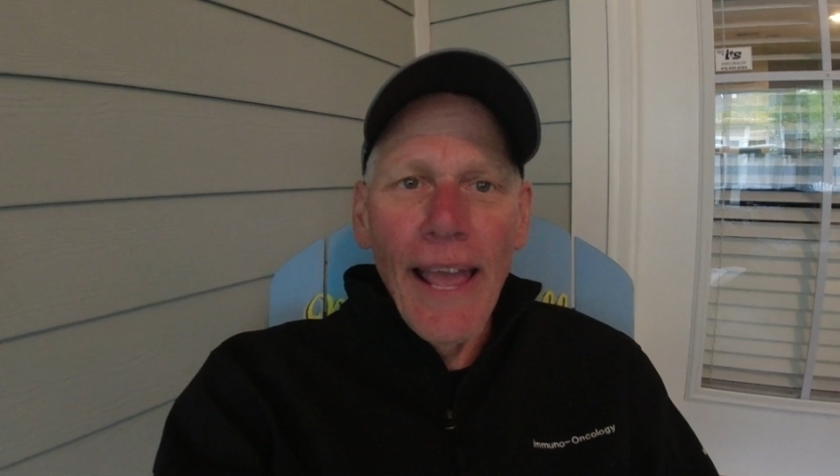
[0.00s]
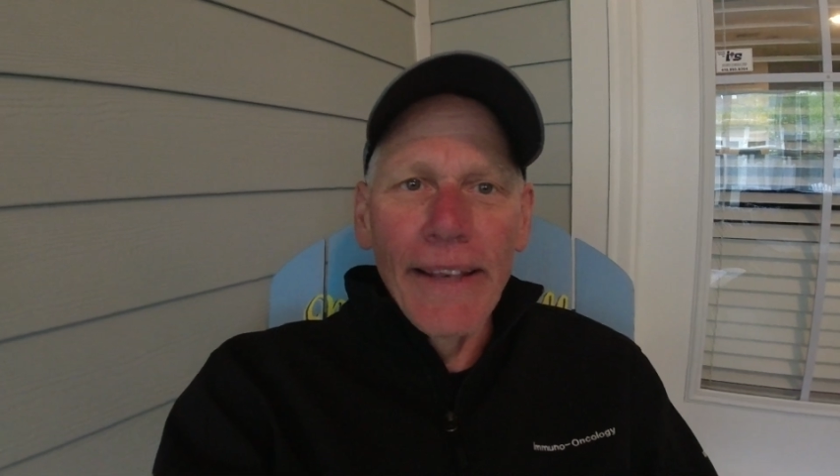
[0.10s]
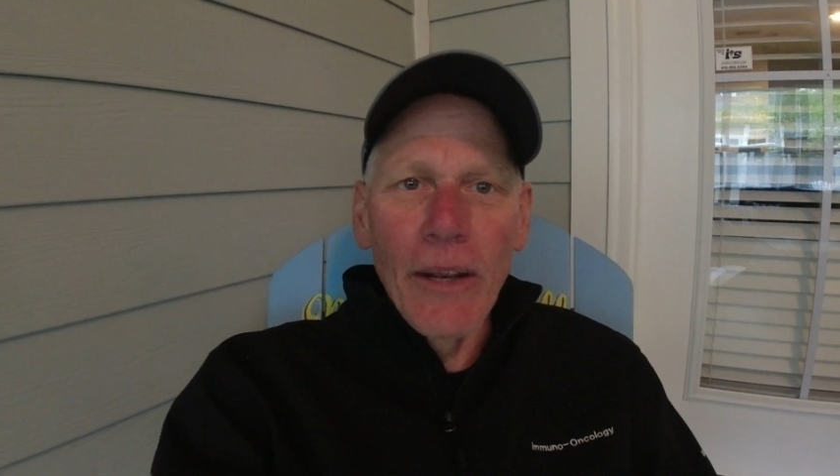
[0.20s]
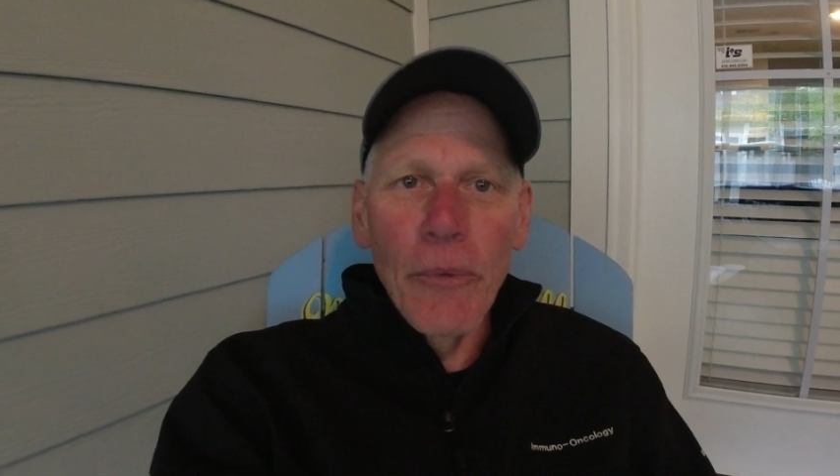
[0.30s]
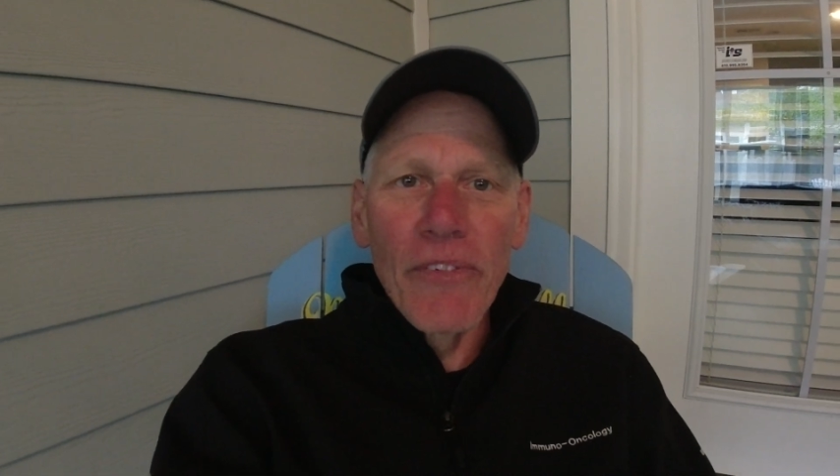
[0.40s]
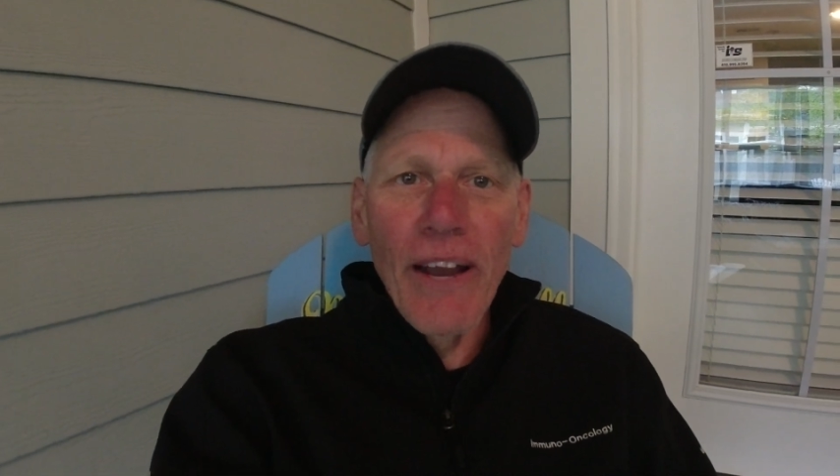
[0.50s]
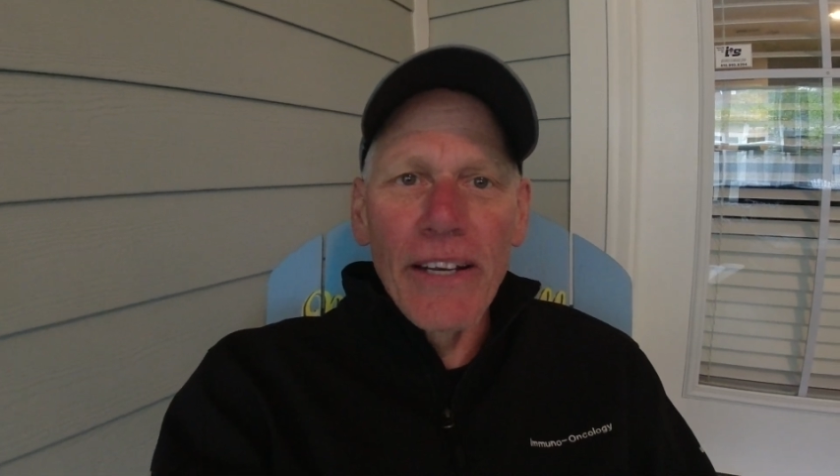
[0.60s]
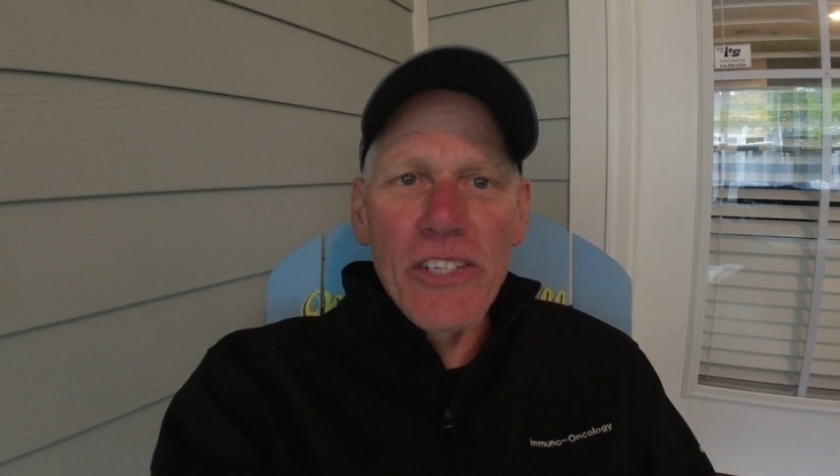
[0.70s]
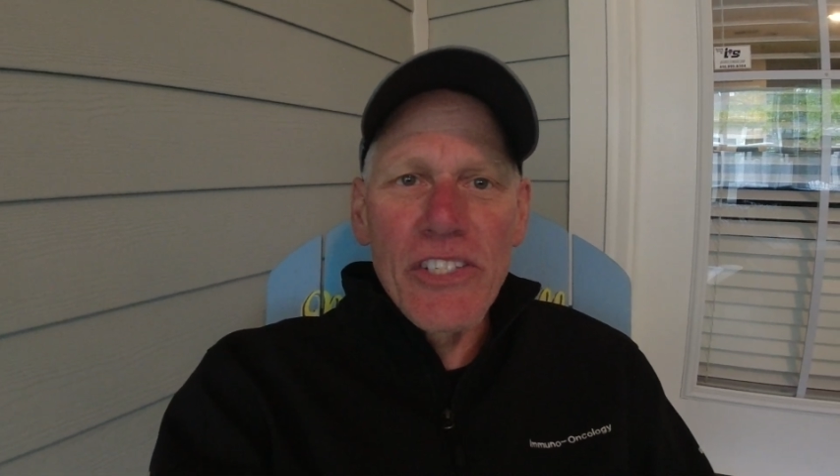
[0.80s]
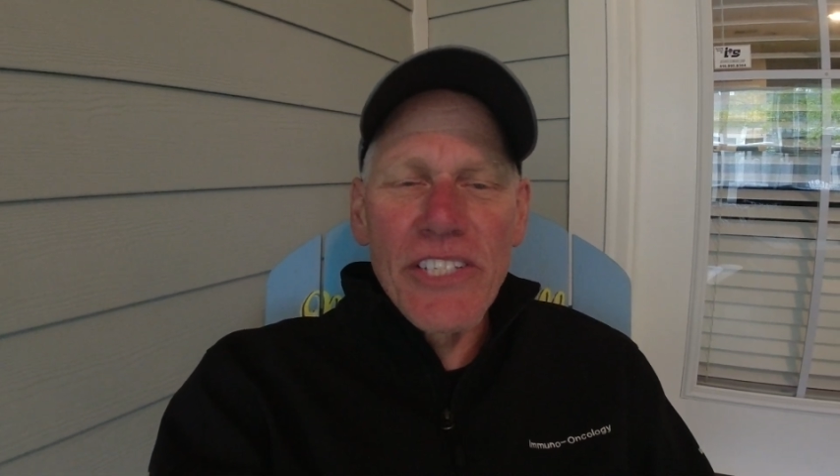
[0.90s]
and then we've
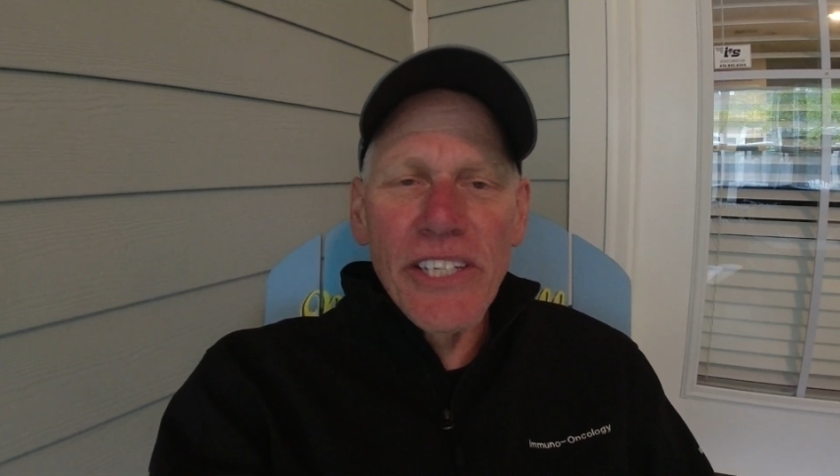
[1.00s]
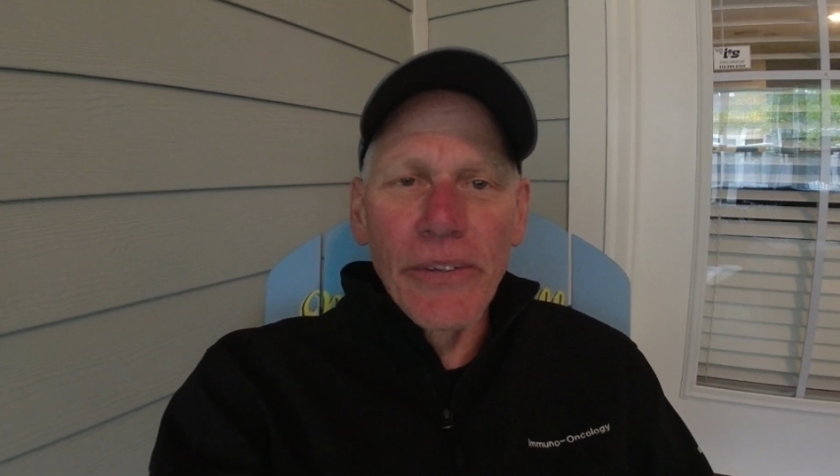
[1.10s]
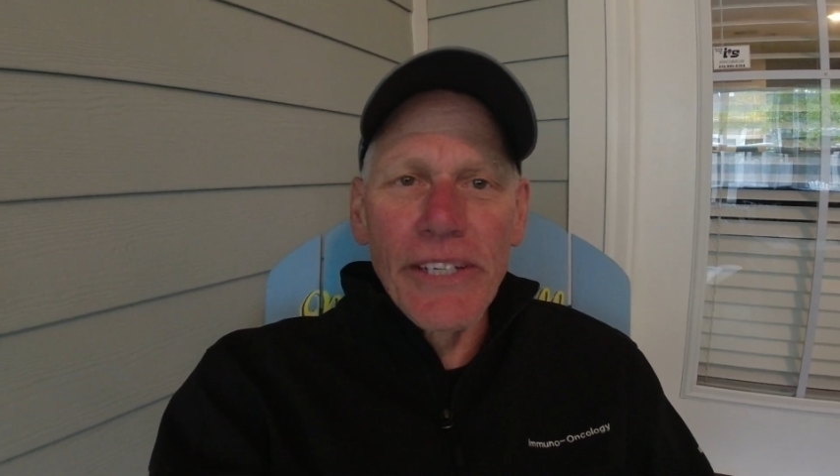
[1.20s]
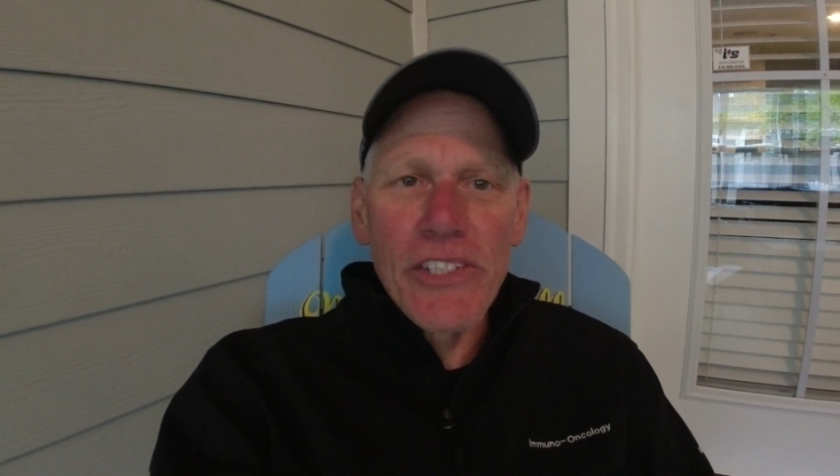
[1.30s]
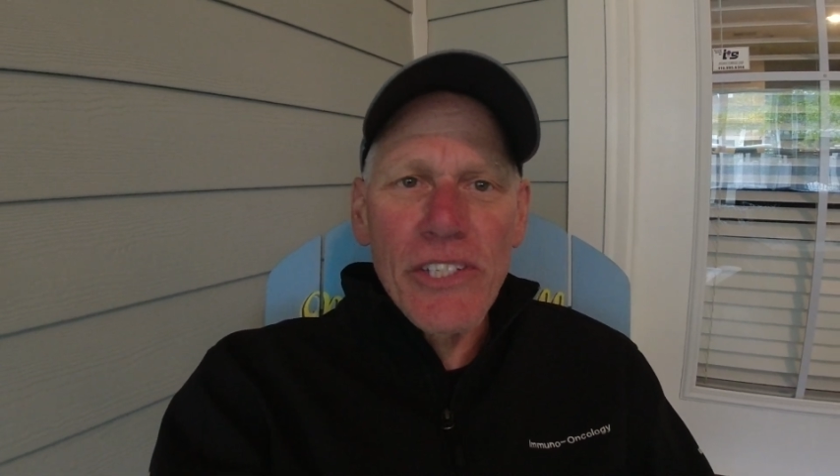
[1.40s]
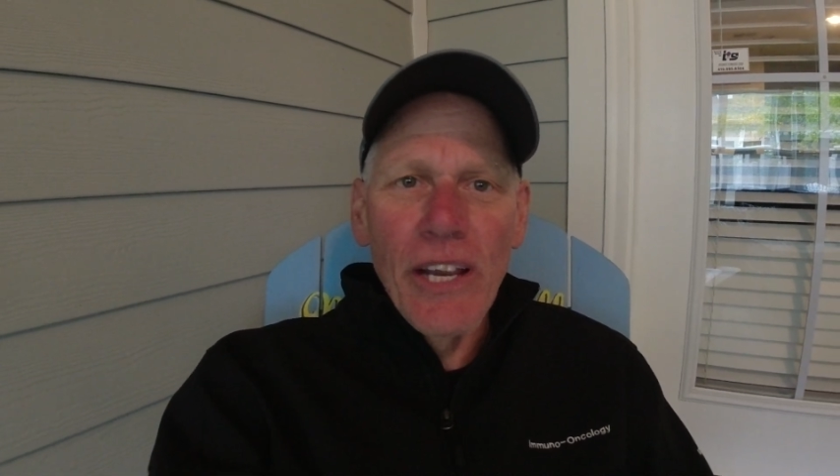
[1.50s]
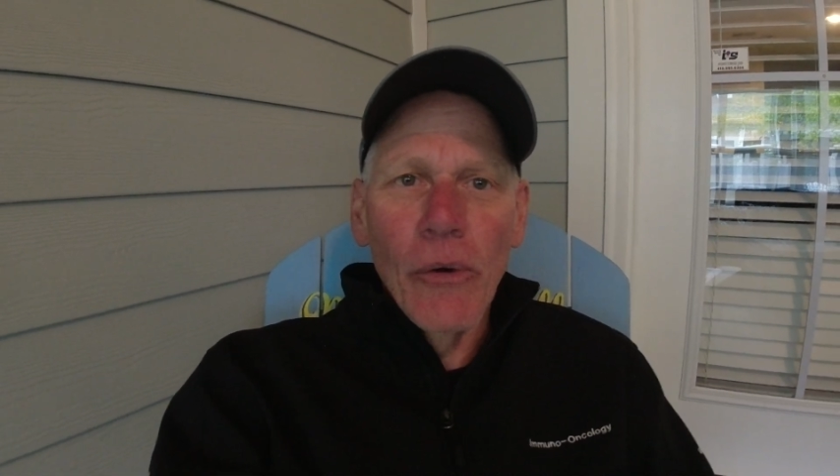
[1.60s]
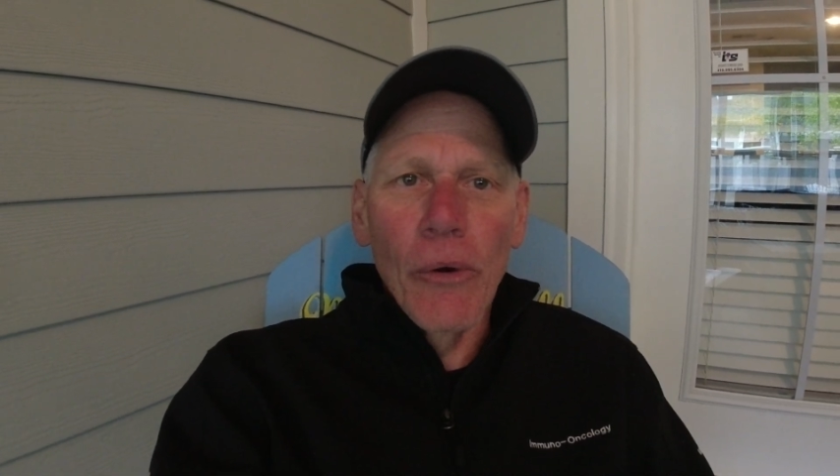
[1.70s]
got a series